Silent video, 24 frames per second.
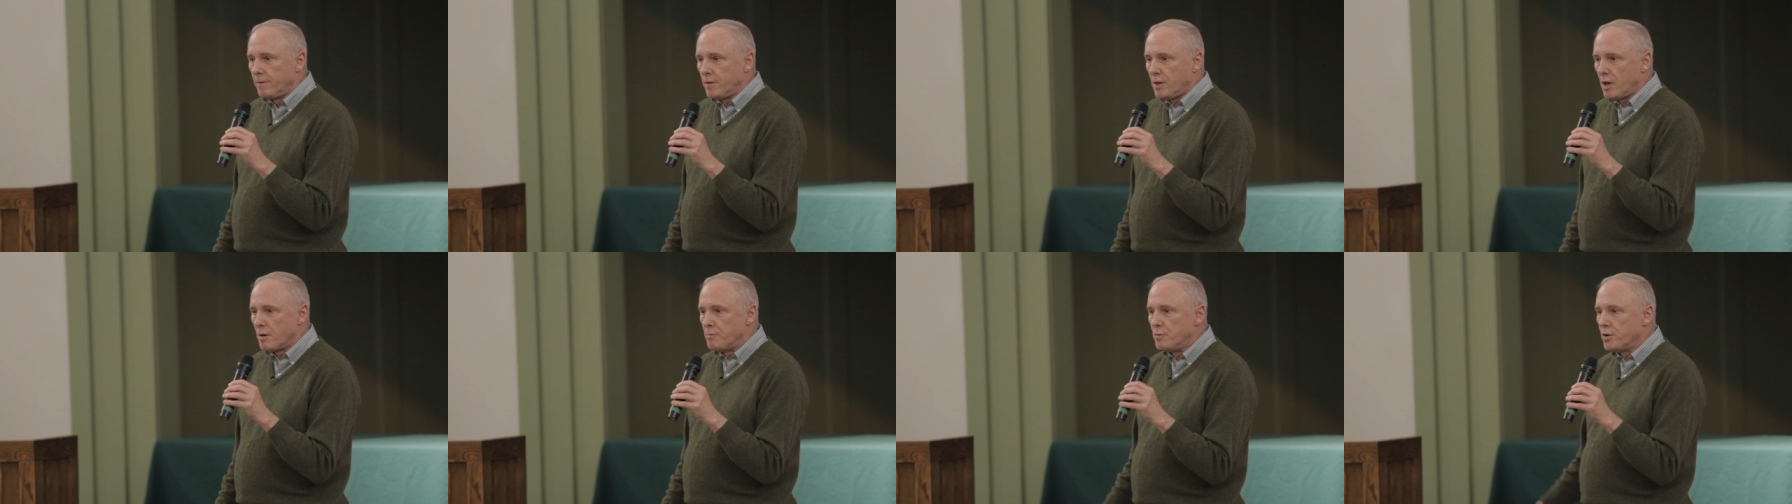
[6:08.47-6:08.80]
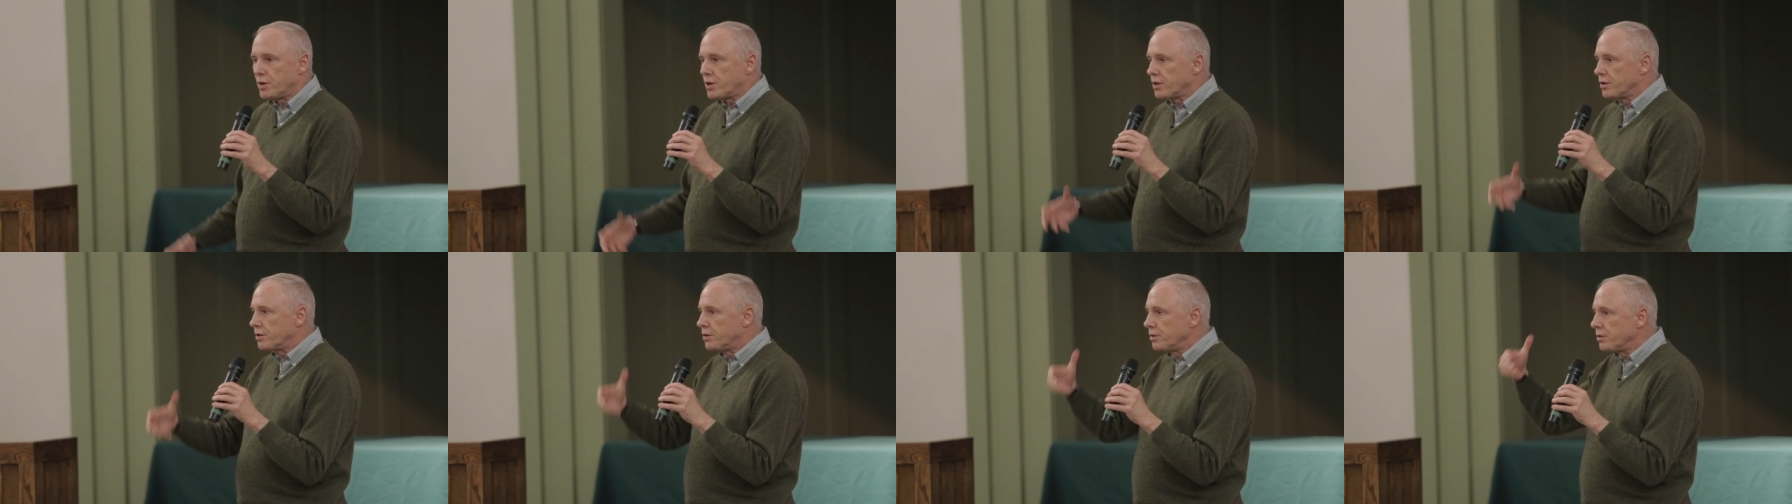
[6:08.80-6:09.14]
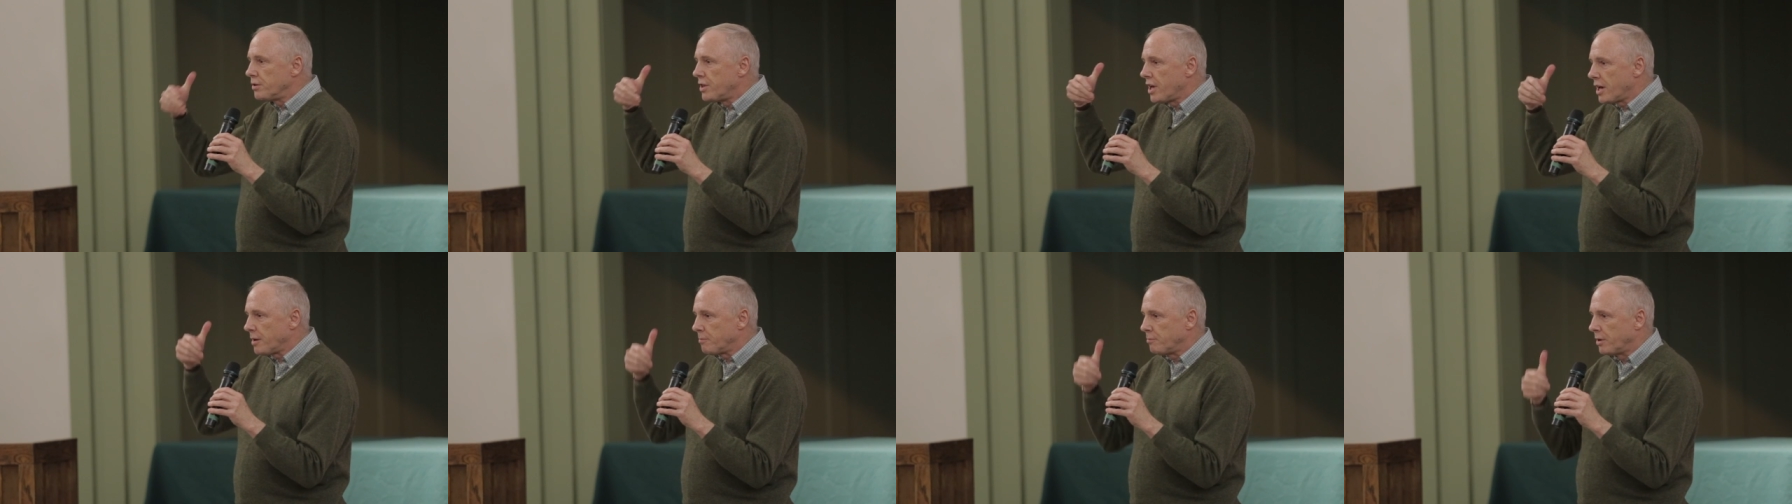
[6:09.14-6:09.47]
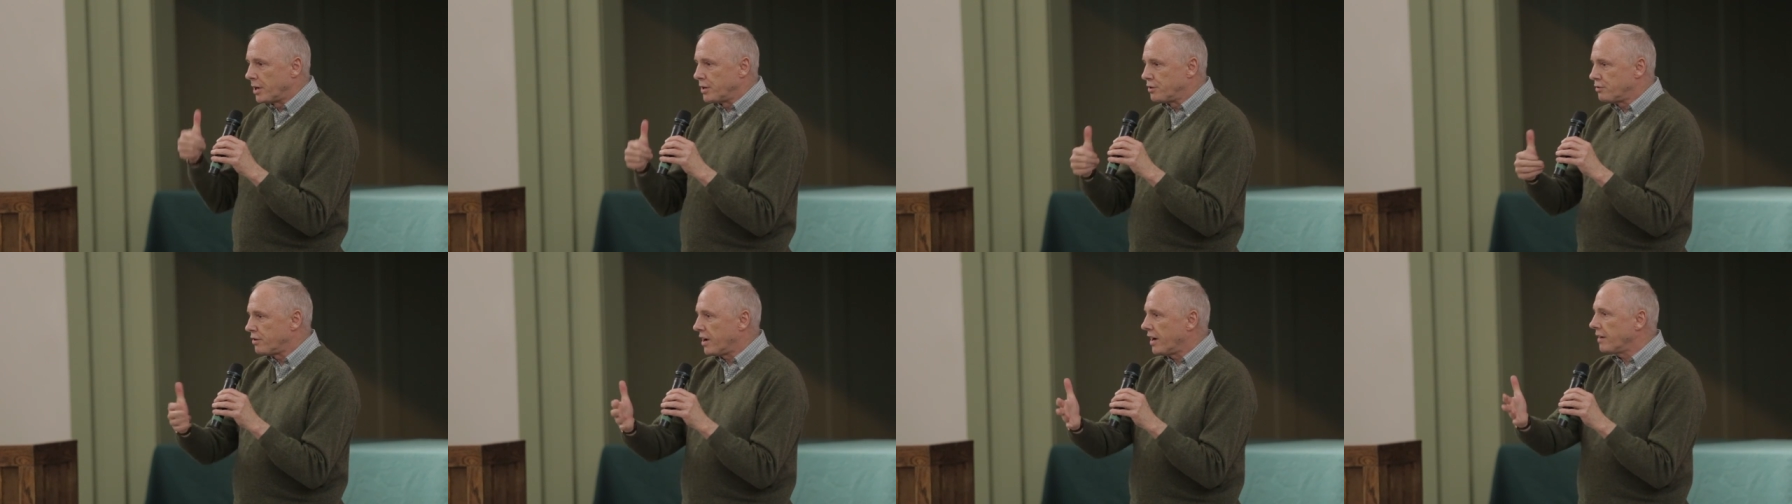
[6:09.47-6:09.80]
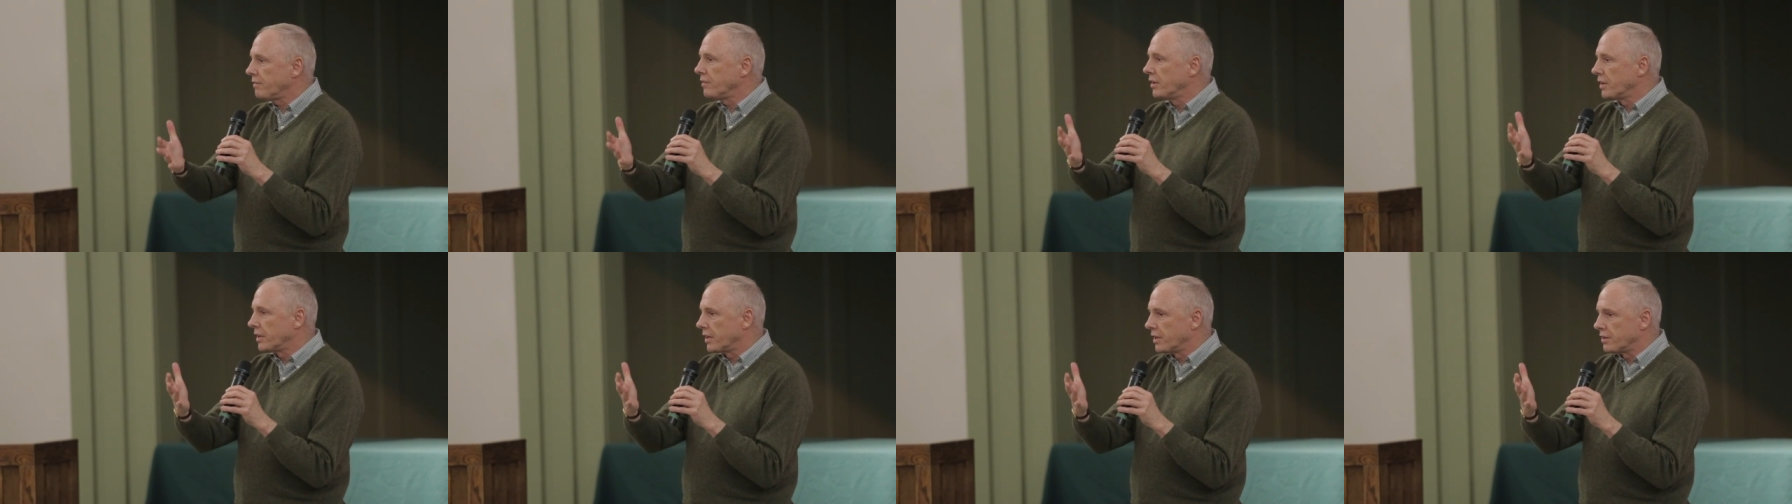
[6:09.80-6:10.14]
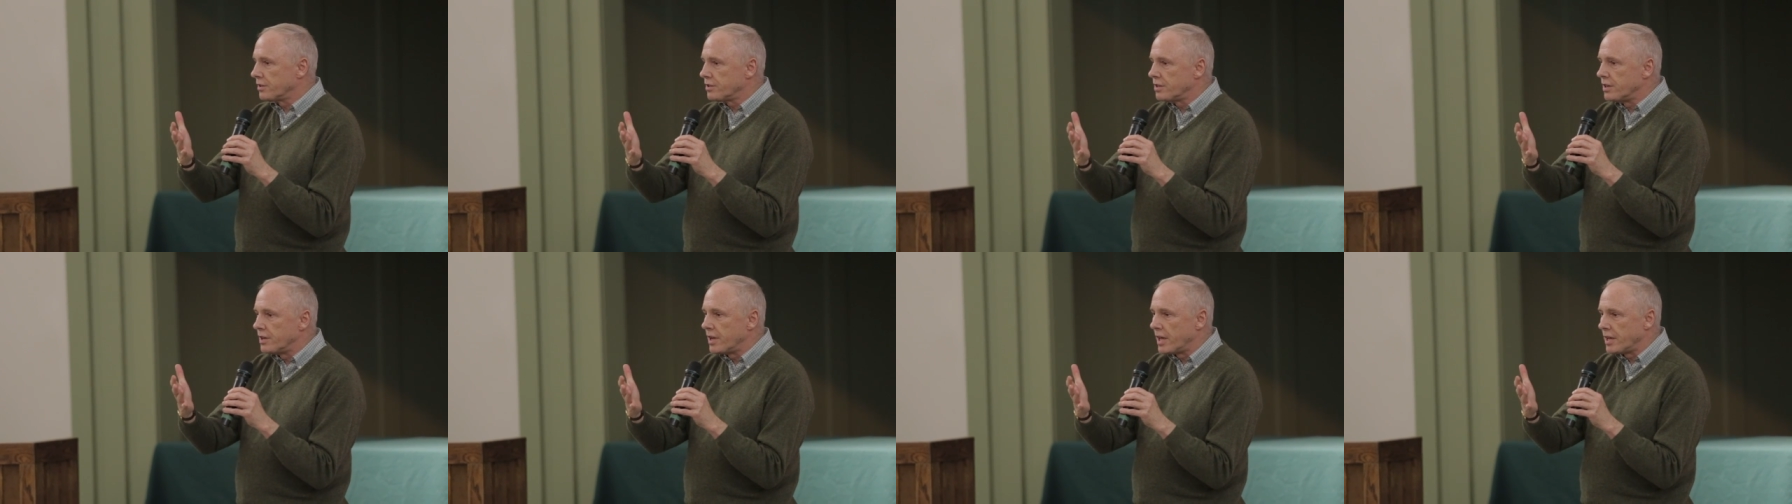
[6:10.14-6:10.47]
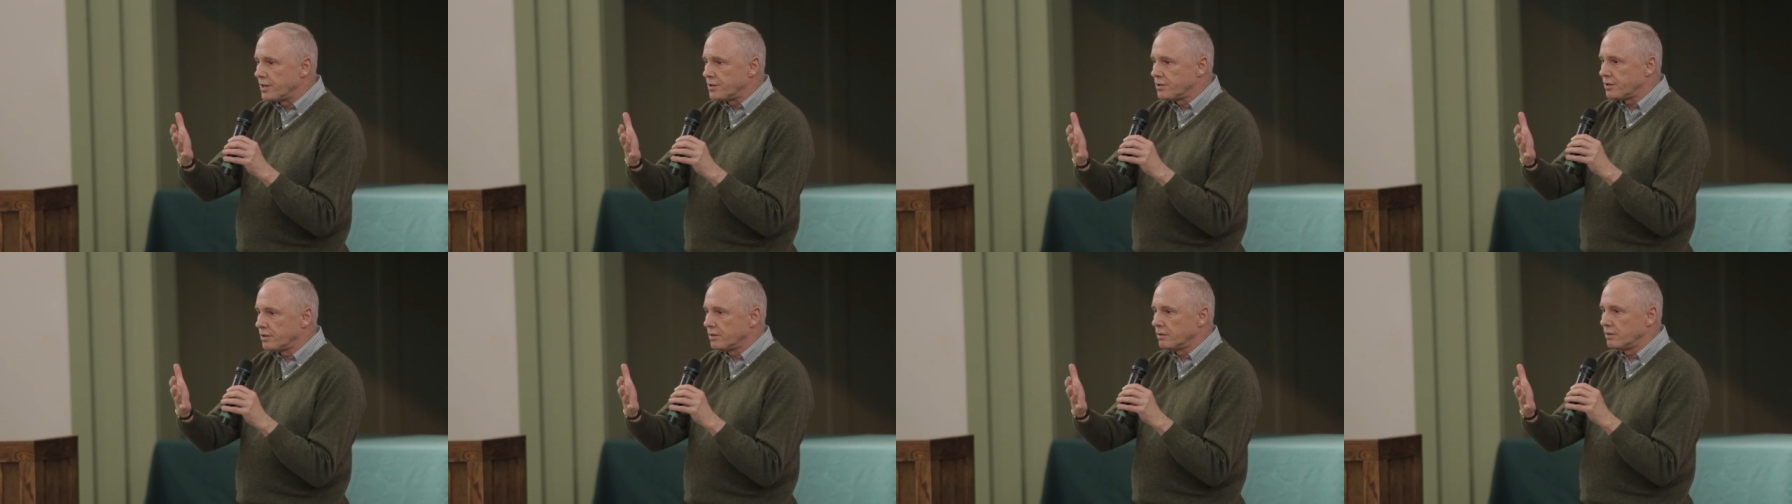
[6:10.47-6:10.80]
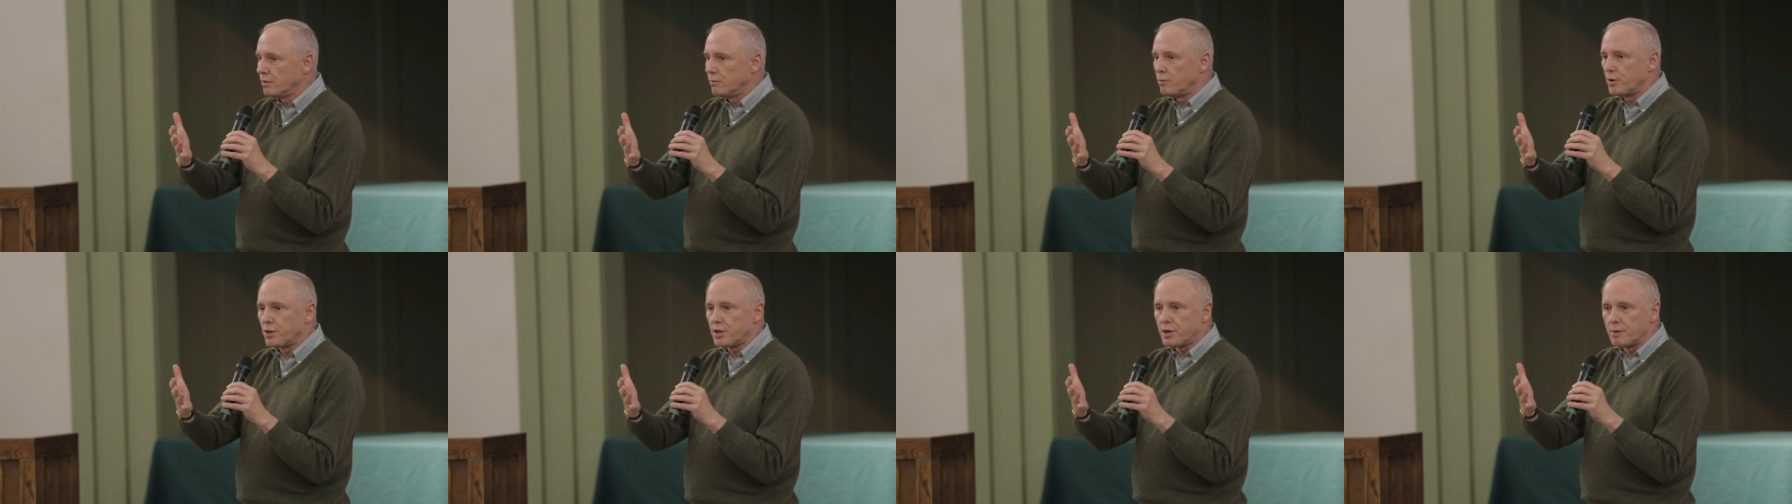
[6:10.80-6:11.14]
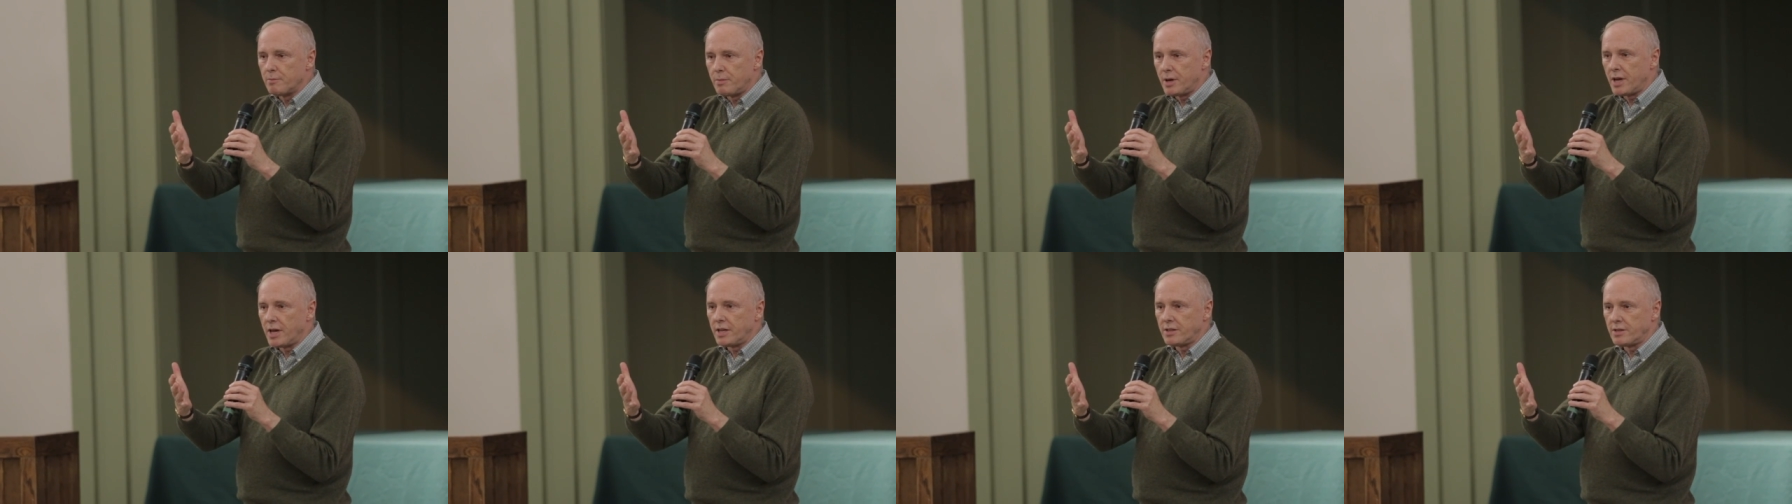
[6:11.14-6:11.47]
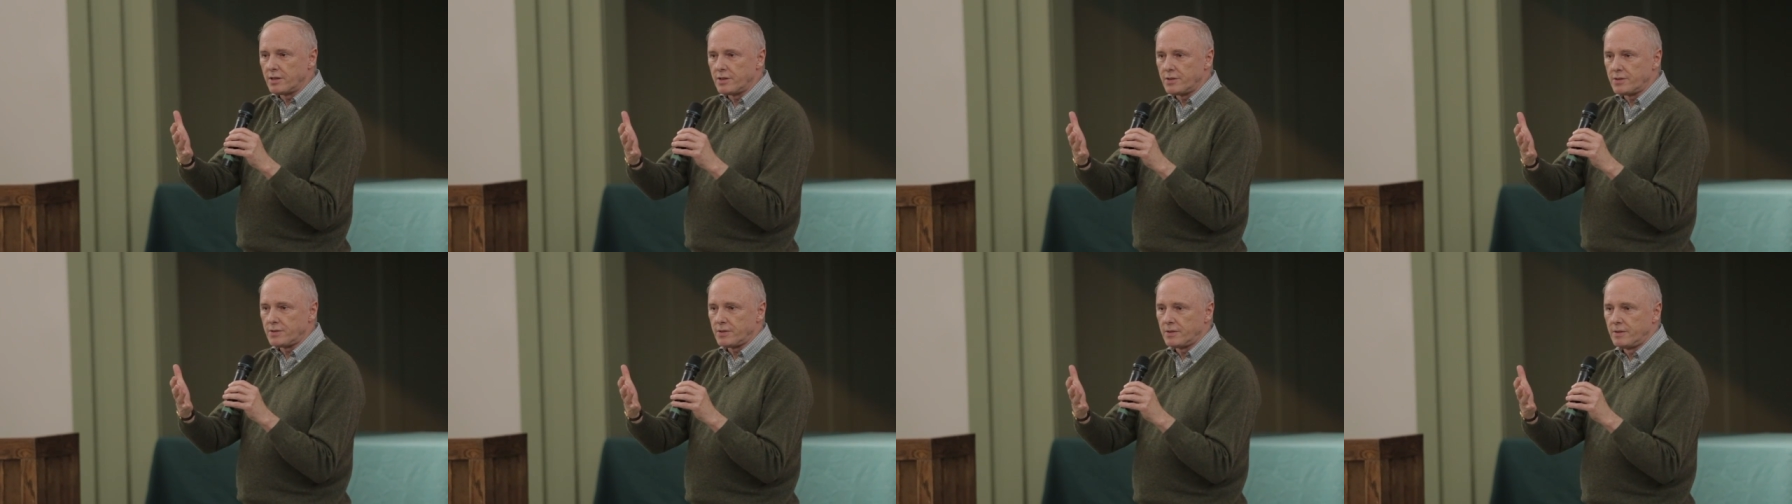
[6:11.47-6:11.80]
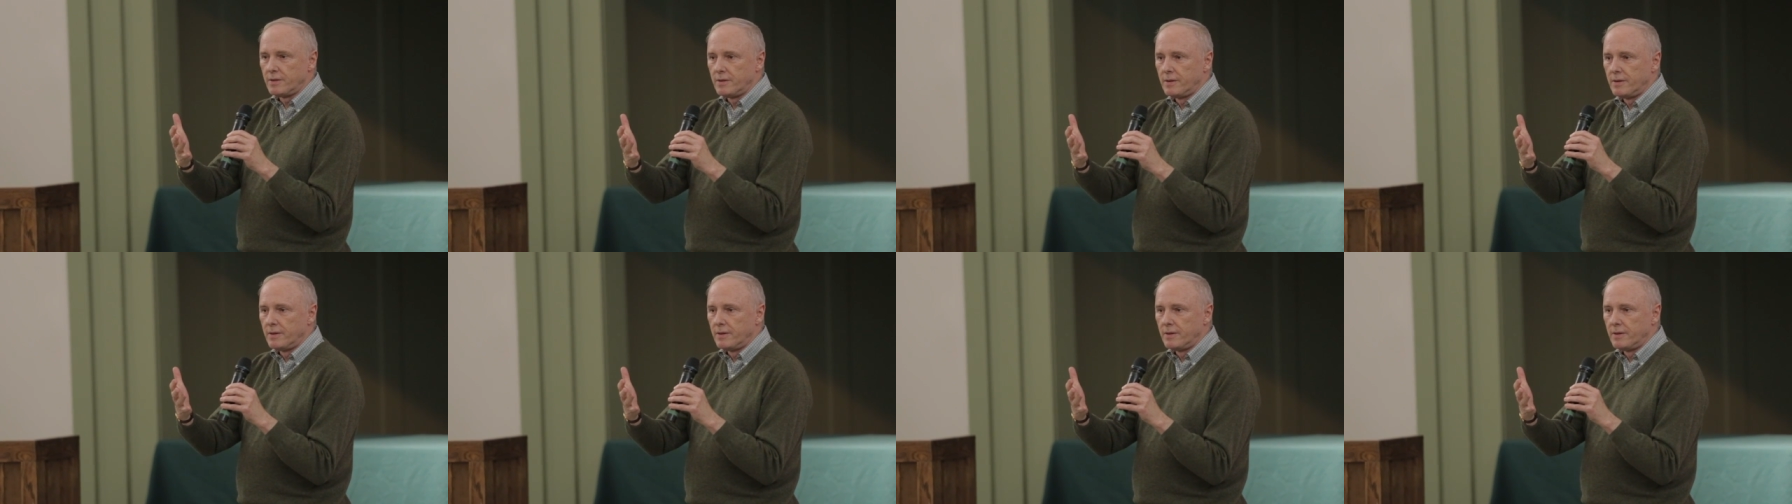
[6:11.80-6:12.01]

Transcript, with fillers: Um, you can do that by traveling into nature with companions